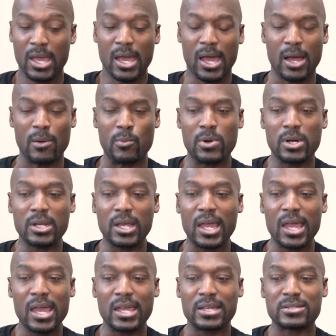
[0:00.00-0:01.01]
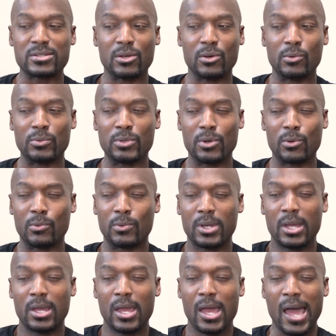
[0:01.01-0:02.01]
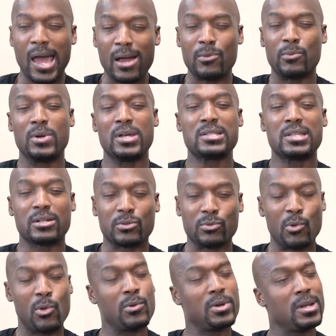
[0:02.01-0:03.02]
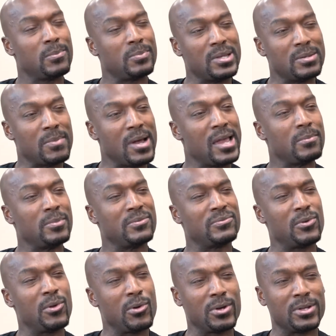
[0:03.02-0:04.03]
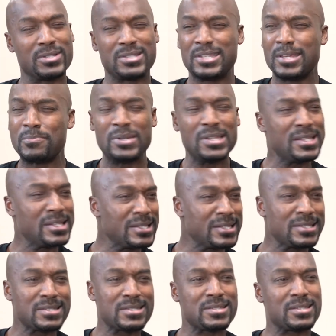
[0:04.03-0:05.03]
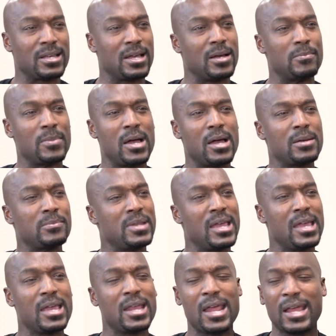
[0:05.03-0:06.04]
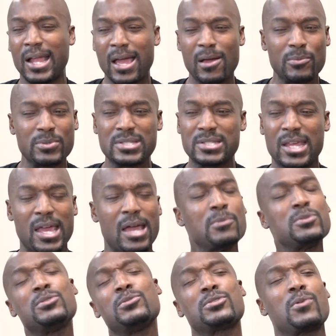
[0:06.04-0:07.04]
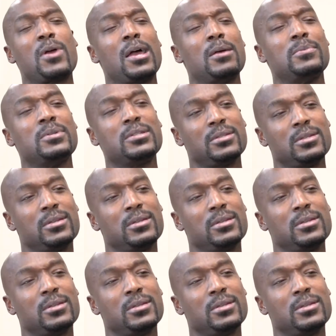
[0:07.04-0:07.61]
I want to ask, though, you know, how was it growing up in Miami, Florida? Siblings, mom, dad? Like, how was that? How would you describe it?